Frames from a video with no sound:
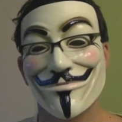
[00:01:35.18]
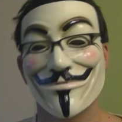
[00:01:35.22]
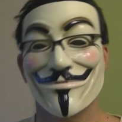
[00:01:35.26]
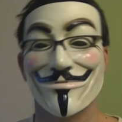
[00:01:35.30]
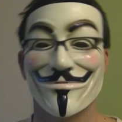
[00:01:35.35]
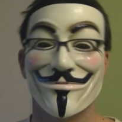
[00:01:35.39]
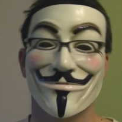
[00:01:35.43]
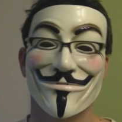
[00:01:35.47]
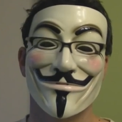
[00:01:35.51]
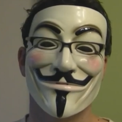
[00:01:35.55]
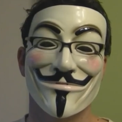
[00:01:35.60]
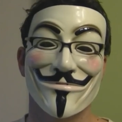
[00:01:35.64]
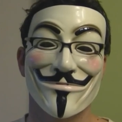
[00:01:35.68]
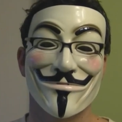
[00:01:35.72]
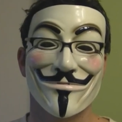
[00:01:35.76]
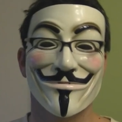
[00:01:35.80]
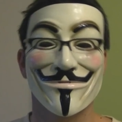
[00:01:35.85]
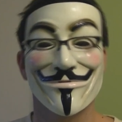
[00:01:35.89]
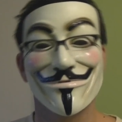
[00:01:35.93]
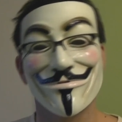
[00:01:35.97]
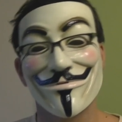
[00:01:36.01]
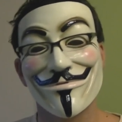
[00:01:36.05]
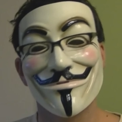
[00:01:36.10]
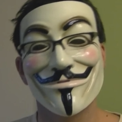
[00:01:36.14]
crisis.
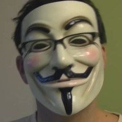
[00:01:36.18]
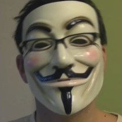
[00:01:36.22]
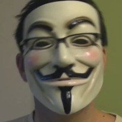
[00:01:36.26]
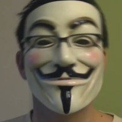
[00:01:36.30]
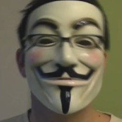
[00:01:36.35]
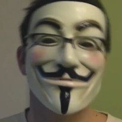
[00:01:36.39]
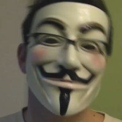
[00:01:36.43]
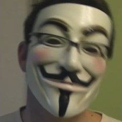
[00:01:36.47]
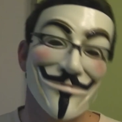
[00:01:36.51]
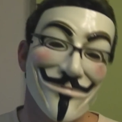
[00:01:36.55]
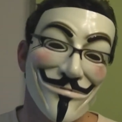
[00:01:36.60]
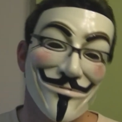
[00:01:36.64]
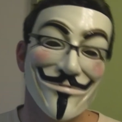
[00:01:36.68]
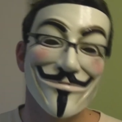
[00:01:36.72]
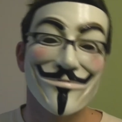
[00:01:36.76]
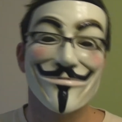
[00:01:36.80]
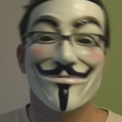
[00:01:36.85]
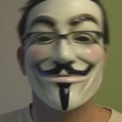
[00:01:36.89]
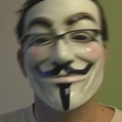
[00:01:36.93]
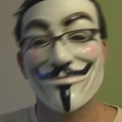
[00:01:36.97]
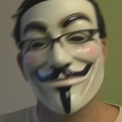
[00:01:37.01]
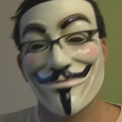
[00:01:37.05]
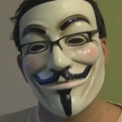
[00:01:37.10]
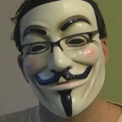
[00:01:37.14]
Here we
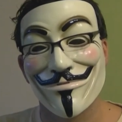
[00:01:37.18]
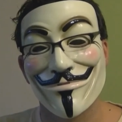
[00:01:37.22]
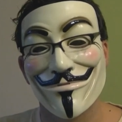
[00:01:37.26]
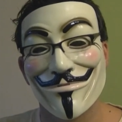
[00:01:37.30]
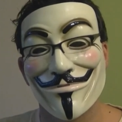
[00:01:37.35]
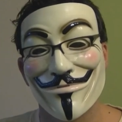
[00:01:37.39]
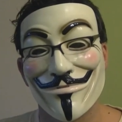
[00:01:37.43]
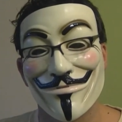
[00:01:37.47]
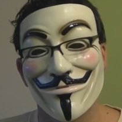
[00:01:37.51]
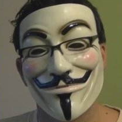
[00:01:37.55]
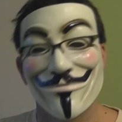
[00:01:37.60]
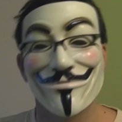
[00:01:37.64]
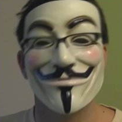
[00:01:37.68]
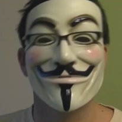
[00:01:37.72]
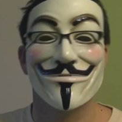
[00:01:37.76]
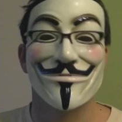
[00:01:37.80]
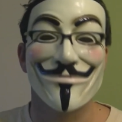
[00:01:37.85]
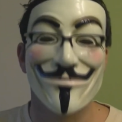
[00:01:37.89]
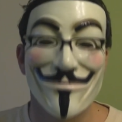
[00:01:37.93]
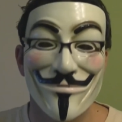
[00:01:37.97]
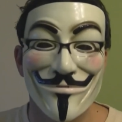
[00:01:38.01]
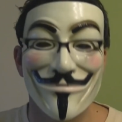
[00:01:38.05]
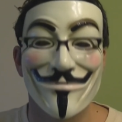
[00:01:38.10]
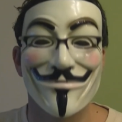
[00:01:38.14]
go again.
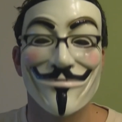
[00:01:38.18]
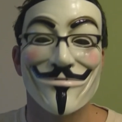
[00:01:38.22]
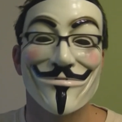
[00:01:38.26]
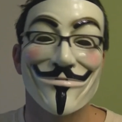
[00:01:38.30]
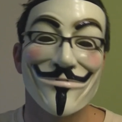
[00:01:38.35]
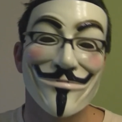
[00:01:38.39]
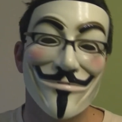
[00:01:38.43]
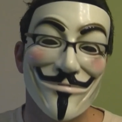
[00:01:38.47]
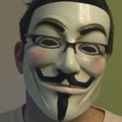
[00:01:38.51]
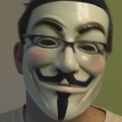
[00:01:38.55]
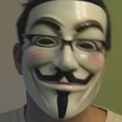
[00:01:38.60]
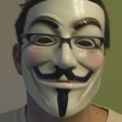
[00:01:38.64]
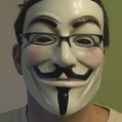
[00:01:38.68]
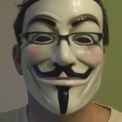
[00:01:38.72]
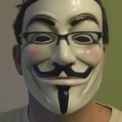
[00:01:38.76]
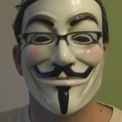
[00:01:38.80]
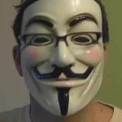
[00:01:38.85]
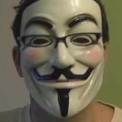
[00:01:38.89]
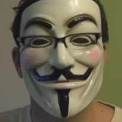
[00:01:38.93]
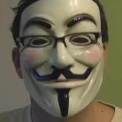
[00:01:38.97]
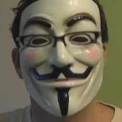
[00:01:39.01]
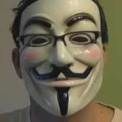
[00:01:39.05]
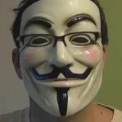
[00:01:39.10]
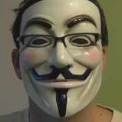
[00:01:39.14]
So what the Bank
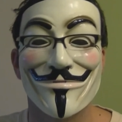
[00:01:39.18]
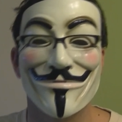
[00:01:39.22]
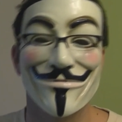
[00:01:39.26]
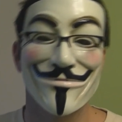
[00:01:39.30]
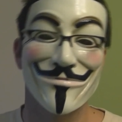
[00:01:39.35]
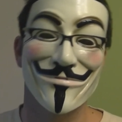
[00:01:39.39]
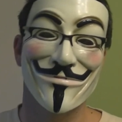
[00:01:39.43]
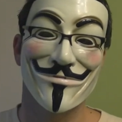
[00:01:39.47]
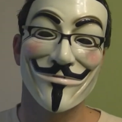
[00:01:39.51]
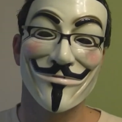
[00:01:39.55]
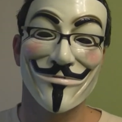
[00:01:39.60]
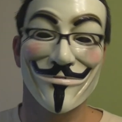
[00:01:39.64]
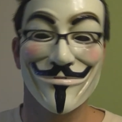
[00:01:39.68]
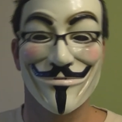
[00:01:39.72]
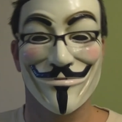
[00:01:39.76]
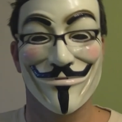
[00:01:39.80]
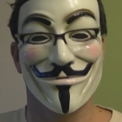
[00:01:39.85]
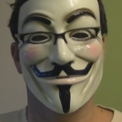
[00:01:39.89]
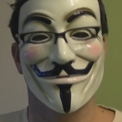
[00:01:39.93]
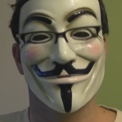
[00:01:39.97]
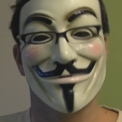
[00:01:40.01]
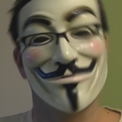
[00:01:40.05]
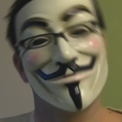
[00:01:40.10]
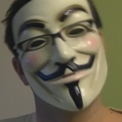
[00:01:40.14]
of England is in
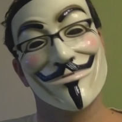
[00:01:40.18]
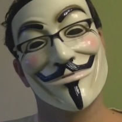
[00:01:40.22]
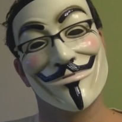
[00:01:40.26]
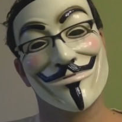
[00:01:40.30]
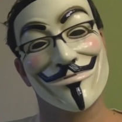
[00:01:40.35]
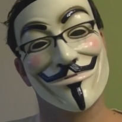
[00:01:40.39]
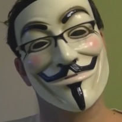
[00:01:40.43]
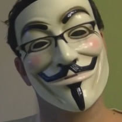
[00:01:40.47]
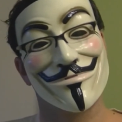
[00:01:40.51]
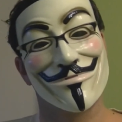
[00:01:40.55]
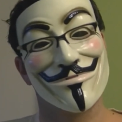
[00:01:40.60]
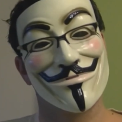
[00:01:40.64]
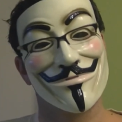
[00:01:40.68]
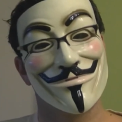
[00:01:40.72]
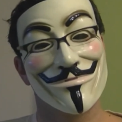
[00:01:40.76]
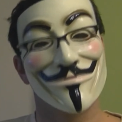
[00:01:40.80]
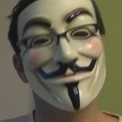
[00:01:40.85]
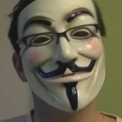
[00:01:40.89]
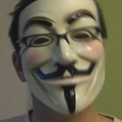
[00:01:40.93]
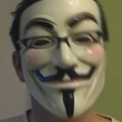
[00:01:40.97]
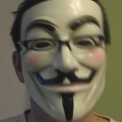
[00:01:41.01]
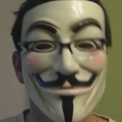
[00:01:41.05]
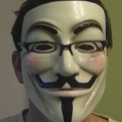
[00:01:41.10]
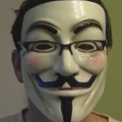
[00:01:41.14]
fact saying,
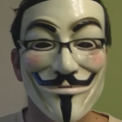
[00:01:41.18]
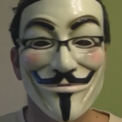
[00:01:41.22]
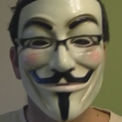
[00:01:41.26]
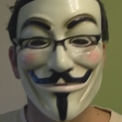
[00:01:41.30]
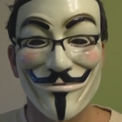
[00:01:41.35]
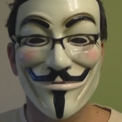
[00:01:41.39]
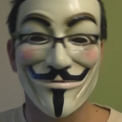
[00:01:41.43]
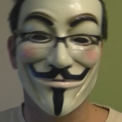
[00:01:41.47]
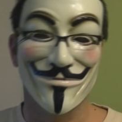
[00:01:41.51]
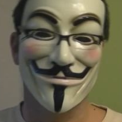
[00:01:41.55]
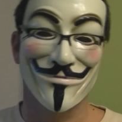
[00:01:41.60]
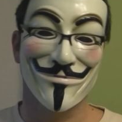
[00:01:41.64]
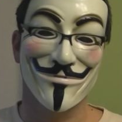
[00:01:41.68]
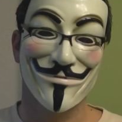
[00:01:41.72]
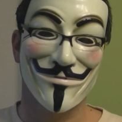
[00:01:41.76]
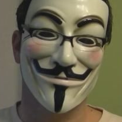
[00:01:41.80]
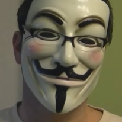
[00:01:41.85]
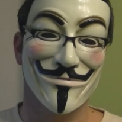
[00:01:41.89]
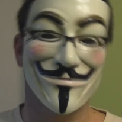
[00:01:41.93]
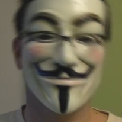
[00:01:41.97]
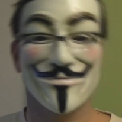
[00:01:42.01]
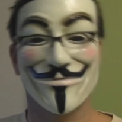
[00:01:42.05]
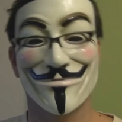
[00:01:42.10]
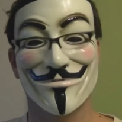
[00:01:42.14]
without coming out
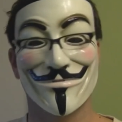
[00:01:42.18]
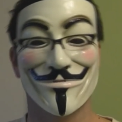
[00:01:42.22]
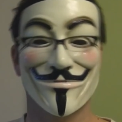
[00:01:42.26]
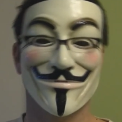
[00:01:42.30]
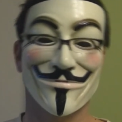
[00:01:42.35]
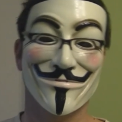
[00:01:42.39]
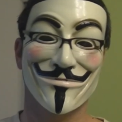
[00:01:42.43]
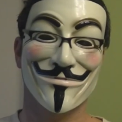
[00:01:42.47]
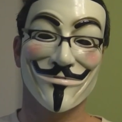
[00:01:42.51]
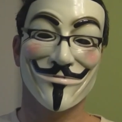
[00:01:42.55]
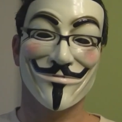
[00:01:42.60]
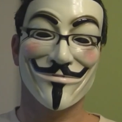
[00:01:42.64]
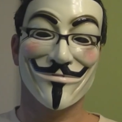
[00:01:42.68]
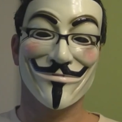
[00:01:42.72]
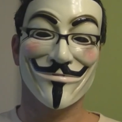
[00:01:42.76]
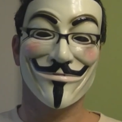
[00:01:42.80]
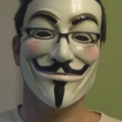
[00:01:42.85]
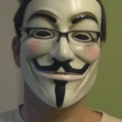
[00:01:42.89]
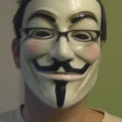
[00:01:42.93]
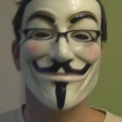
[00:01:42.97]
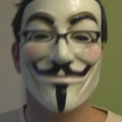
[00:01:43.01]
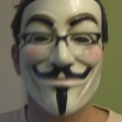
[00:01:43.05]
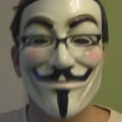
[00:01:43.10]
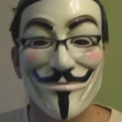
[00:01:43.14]
and saying it,
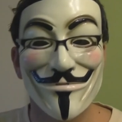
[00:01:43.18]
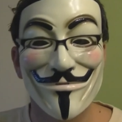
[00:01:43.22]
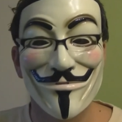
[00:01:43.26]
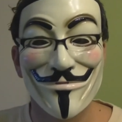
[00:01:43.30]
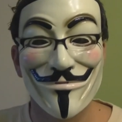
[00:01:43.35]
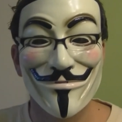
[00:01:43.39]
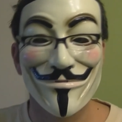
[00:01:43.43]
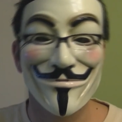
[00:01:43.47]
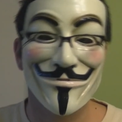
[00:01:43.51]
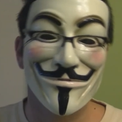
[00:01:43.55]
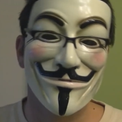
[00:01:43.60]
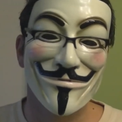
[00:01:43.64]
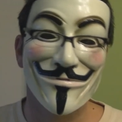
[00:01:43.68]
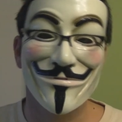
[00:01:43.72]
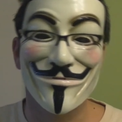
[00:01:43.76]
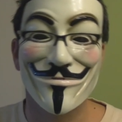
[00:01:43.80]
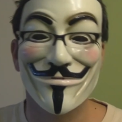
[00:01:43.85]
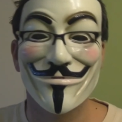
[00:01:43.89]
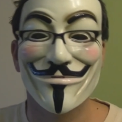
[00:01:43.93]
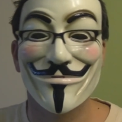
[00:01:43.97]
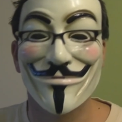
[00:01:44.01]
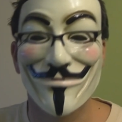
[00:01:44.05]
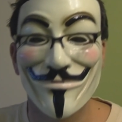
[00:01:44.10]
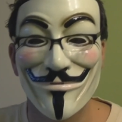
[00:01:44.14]
is that the
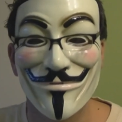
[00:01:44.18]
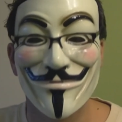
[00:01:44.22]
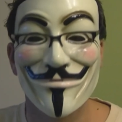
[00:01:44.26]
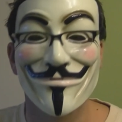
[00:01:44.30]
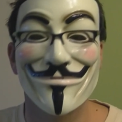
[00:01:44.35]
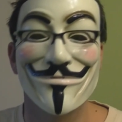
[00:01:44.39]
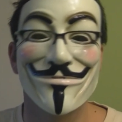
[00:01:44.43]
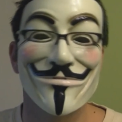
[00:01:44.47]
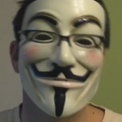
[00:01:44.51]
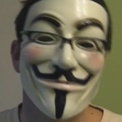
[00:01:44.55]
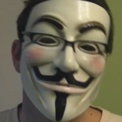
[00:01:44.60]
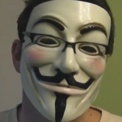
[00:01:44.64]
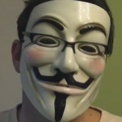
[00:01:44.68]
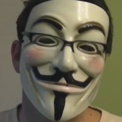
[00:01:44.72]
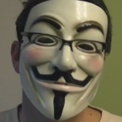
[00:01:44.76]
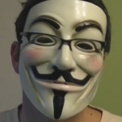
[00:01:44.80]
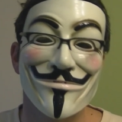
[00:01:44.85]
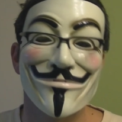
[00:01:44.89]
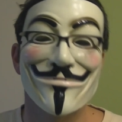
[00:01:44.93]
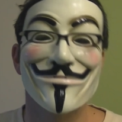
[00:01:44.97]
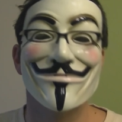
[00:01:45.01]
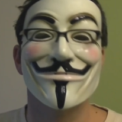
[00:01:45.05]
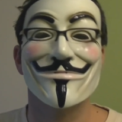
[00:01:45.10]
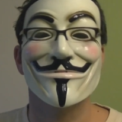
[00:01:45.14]
taxpayers are going to
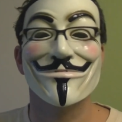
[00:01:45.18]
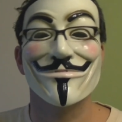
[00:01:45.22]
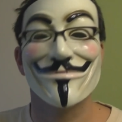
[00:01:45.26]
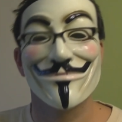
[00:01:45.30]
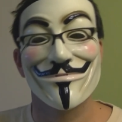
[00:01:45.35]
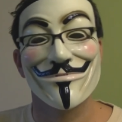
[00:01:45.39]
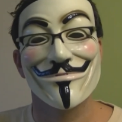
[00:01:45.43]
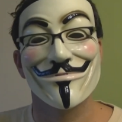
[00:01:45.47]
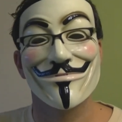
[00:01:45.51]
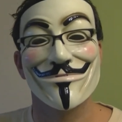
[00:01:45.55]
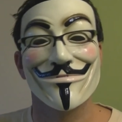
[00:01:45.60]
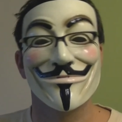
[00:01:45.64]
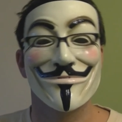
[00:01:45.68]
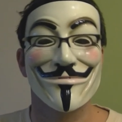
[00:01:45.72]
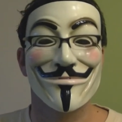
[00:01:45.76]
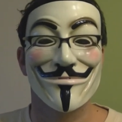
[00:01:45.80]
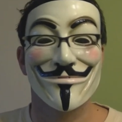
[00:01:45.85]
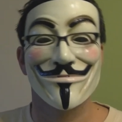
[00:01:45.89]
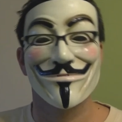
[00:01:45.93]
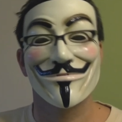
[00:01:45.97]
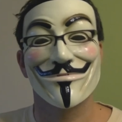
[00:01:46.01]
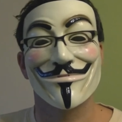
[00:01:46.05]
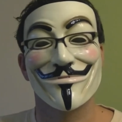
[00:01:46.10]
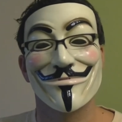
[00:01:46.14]
have to bail out the
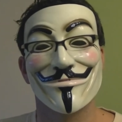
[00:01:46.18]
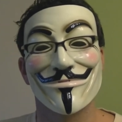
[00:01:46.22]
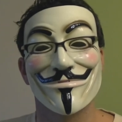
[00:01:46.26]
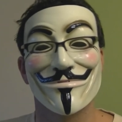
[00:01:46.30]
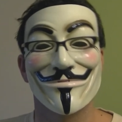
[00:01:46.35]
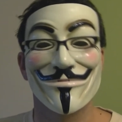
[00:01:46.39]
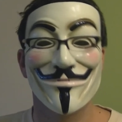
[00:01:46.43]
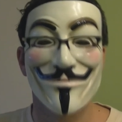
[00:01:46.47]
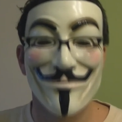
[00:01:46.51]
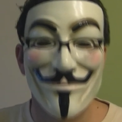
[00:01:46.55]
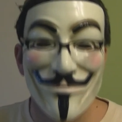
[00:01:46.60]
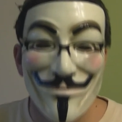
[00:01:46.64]
banks